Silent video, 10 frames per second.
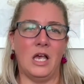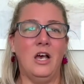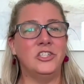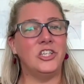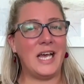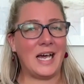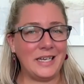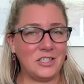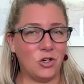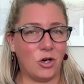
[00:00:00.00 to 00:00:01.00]
So now
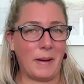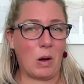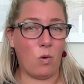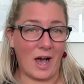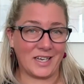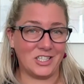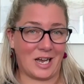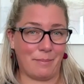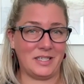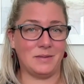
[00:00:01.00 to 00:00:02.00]
let's talk about why
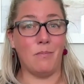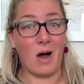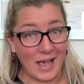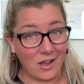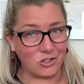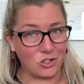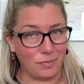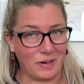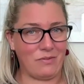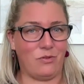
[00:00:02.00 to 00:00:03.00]
Kajabi is my go-to
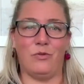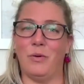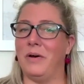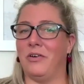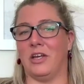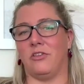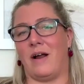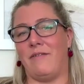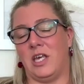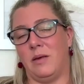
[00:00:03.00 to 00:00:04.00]
platform for building a
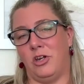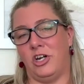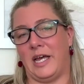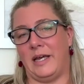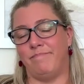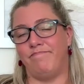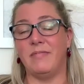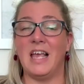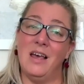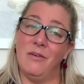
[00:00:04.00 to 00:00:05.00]
thriving community.
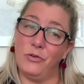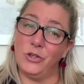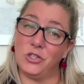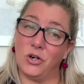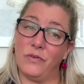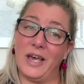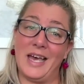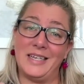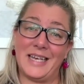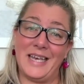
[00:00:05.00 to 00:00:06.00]
First off, it
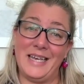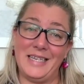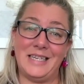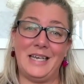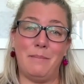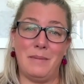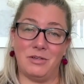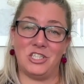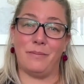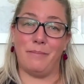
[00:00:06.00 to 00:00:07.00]
has easy
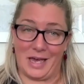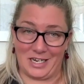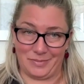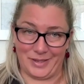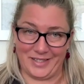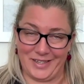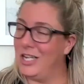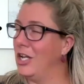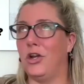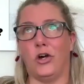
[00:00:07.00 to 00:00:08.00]
membership management.
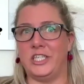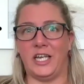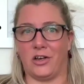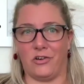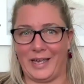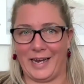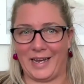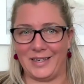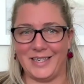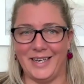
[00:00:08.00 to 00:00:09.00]
No technical
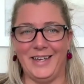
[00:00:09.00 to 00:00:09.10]
headaches.